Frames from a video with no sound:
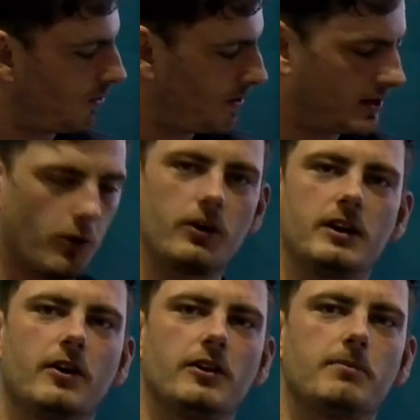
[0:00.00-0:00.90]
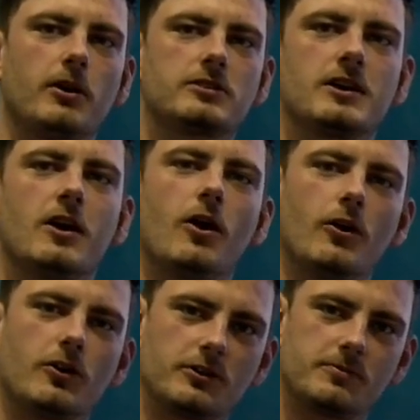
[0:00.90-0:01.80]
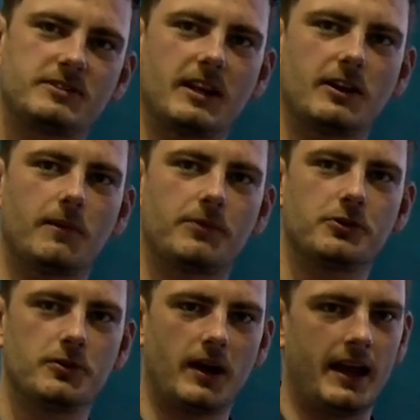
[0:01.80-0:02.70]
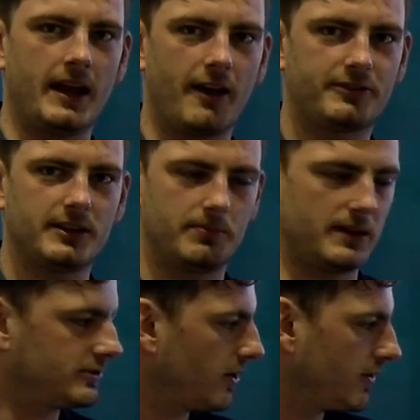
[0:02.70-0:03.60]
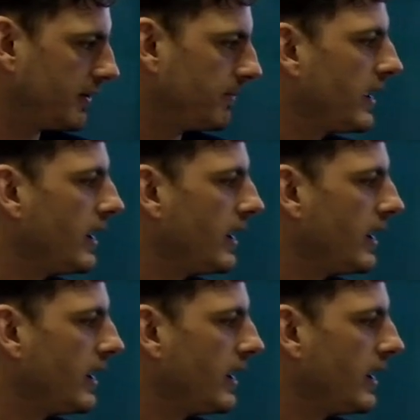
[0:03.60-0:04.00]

record it on the box or set it up to a FTP server.